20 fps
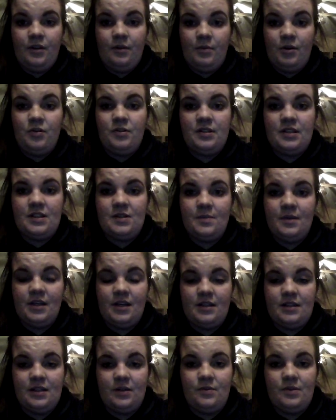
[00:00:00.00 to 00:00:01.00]
the most is
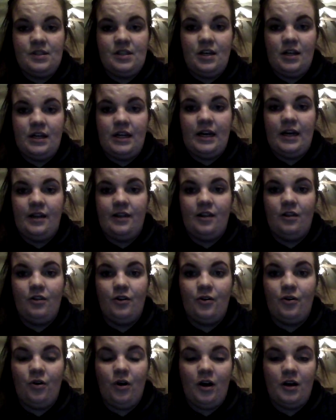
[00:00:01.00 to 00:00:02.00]
because it was done at the
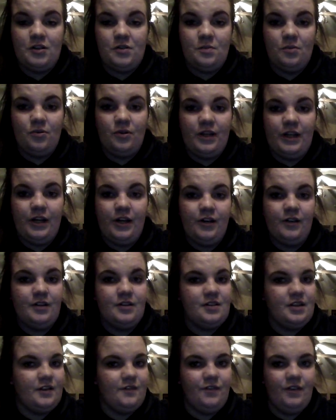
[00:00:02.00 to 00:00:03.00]
local hospital here
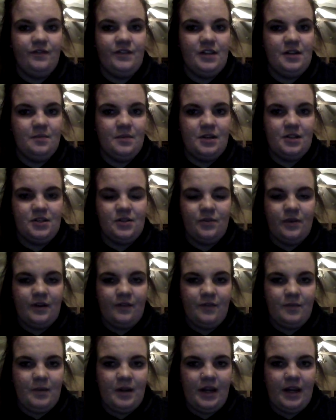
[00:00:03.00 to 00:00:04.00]
that's like 15 minutes away
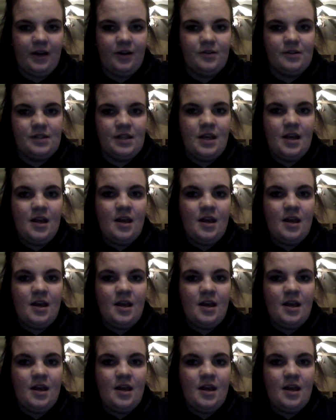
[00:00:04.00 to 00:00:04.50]
from my house.